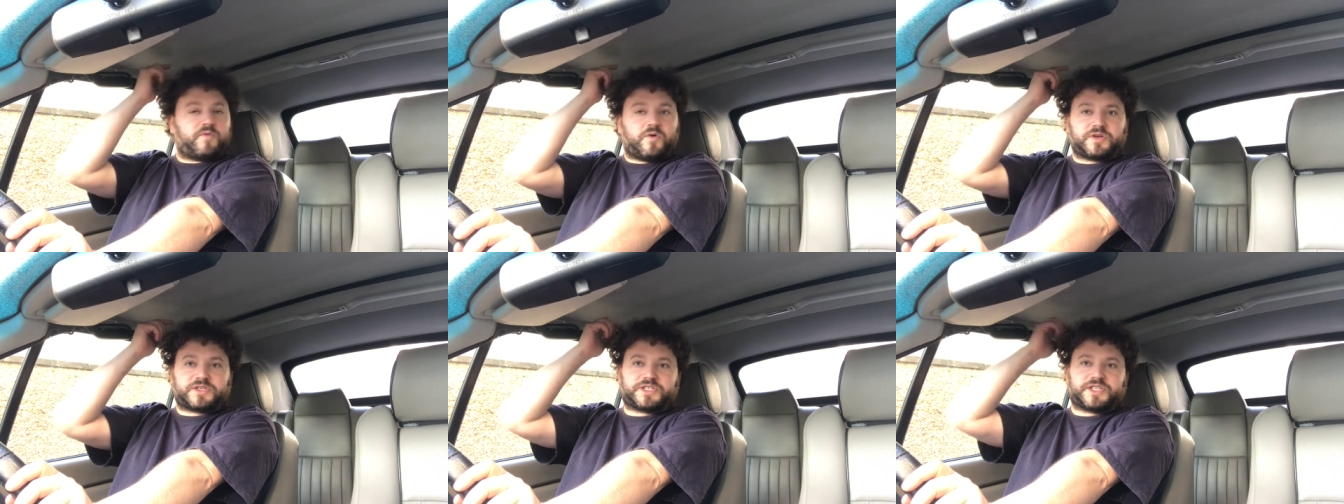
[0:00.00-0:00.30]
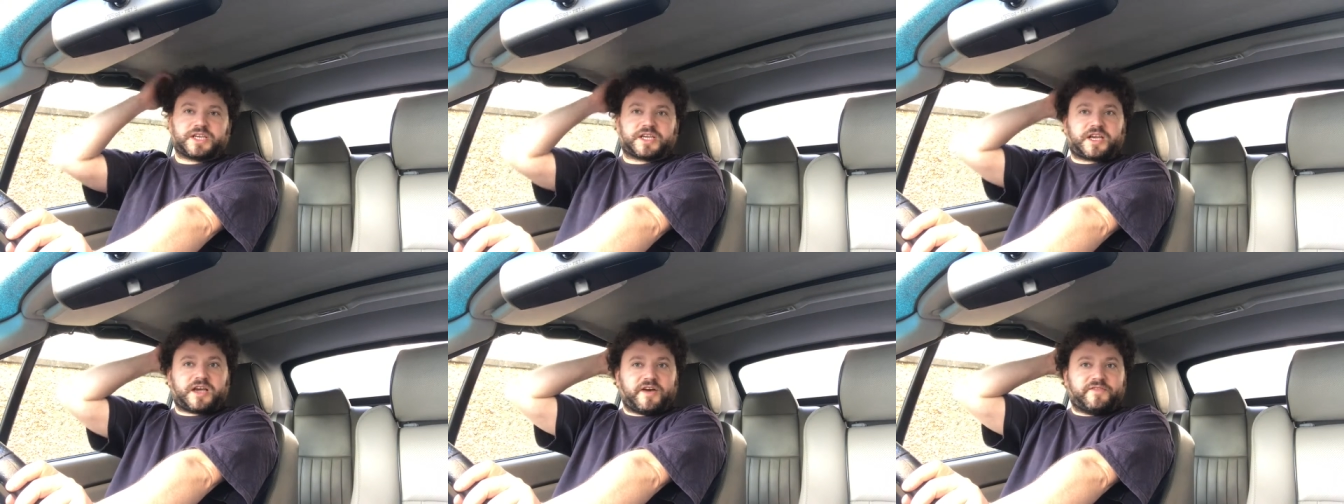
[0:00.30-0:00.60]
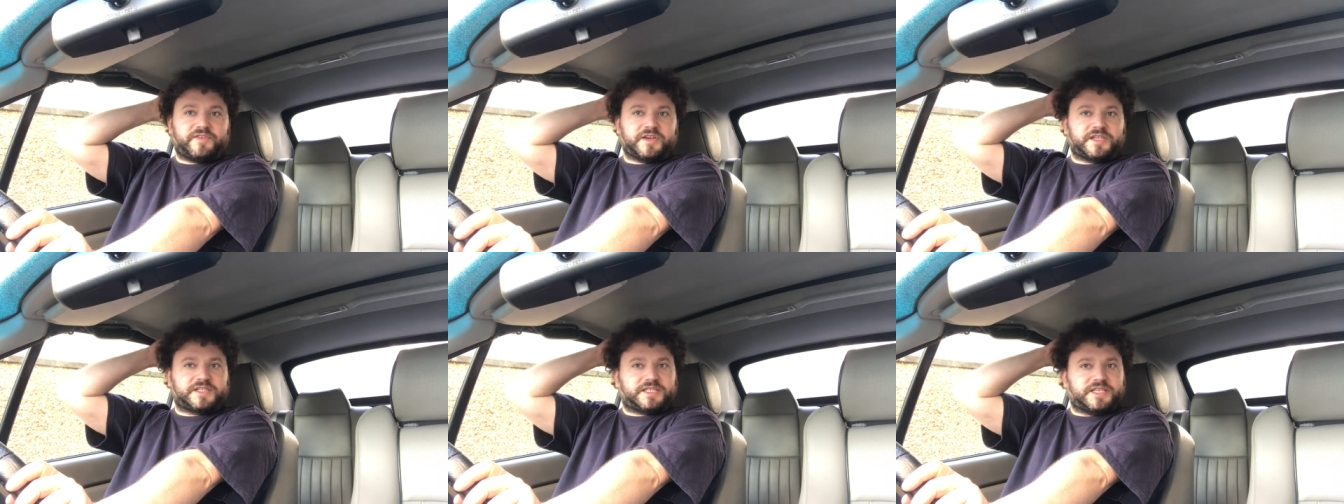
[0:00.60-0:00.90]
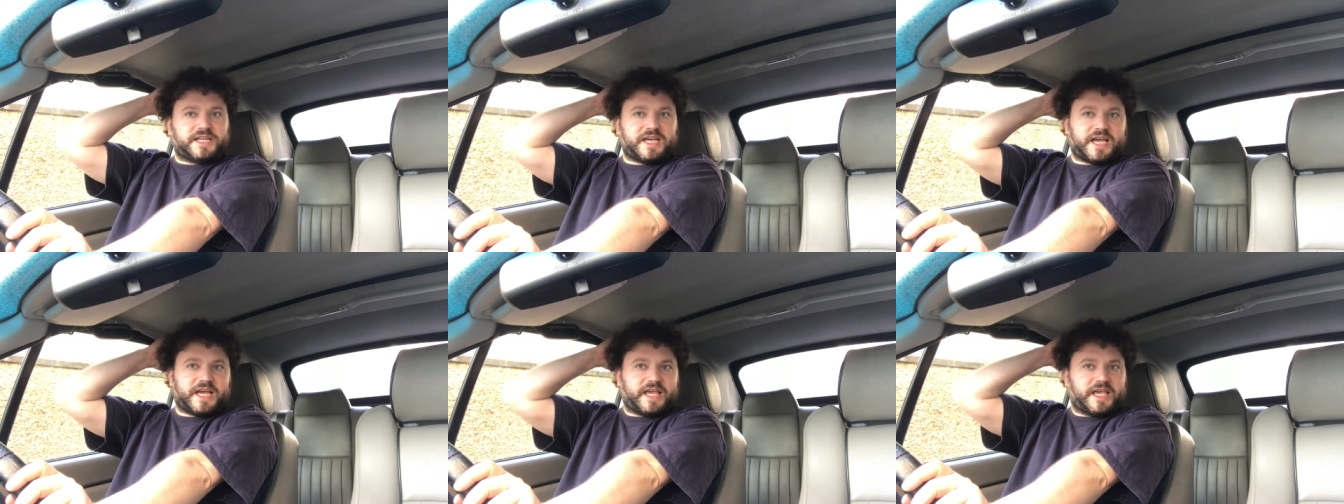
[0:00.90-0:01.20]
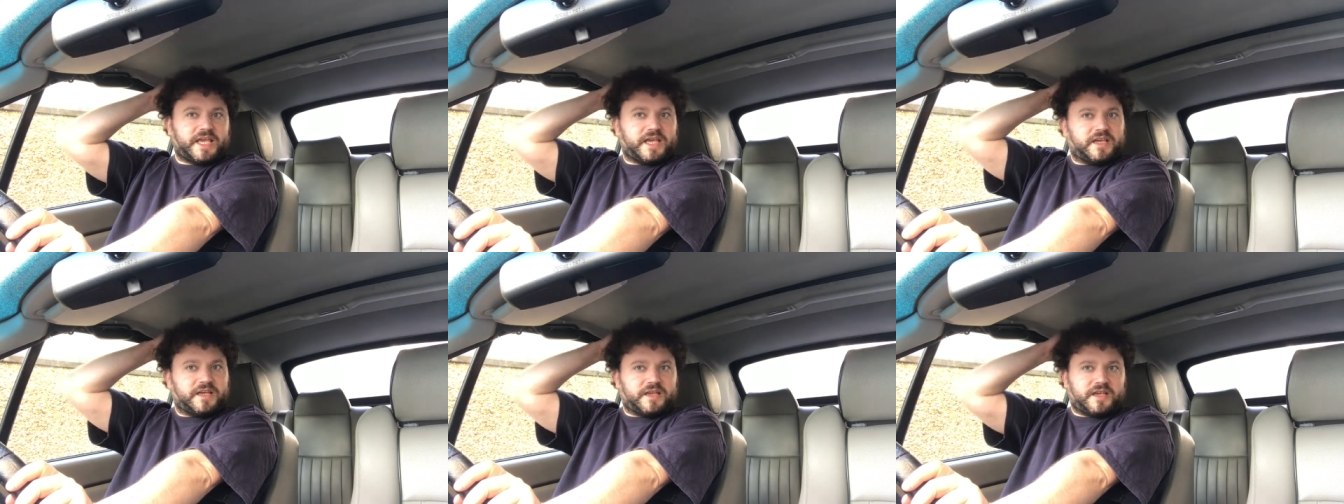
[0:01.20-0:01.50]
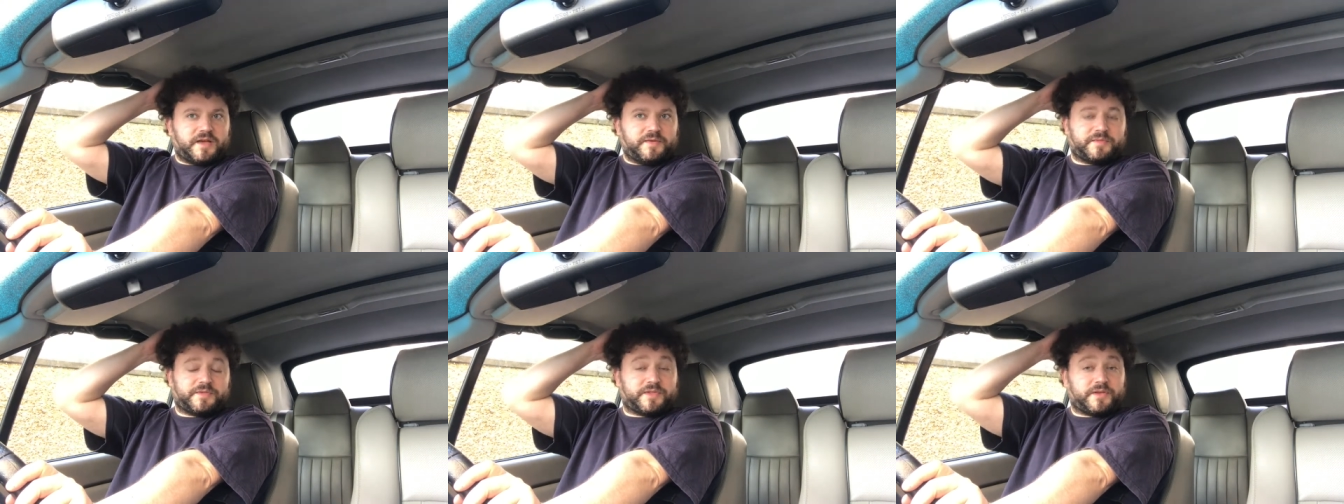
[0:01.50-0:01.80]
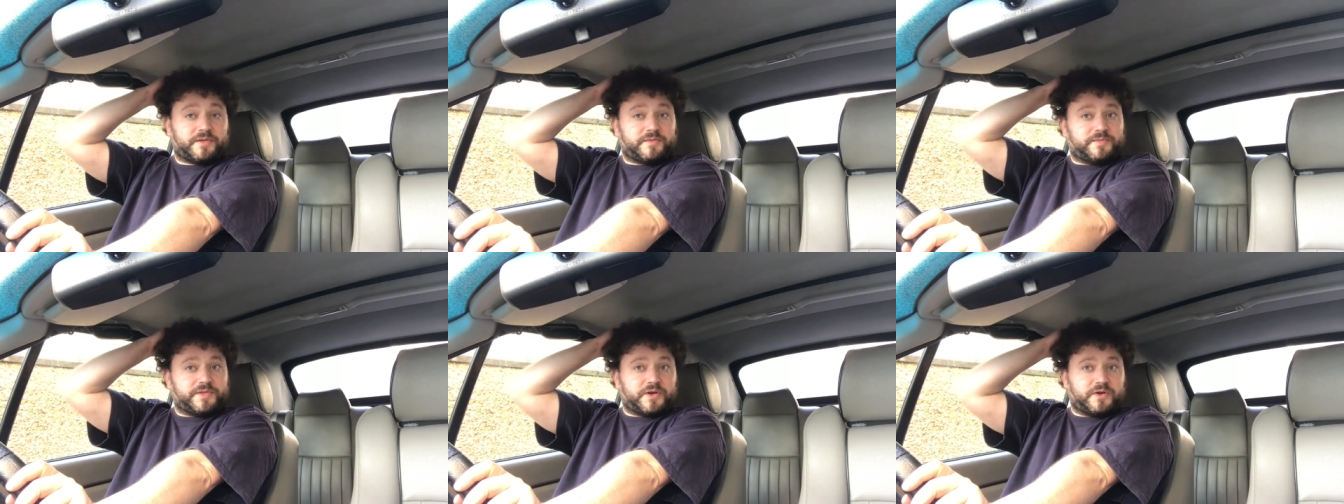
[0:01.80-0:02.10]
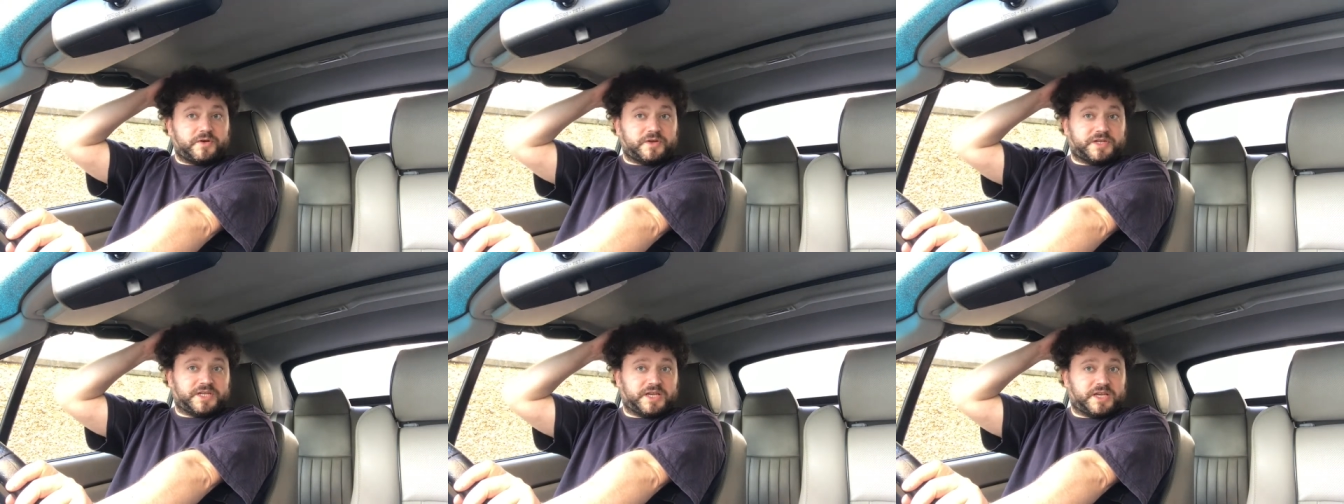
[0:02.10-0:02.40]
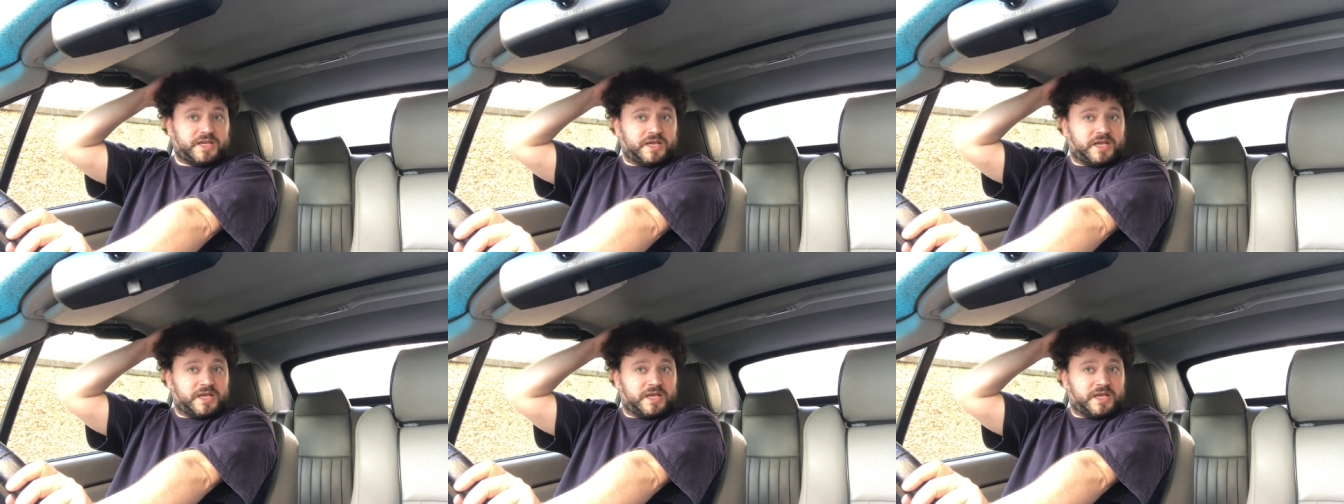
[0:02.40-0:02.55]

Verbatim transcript: washed the cover today, um, the the hood.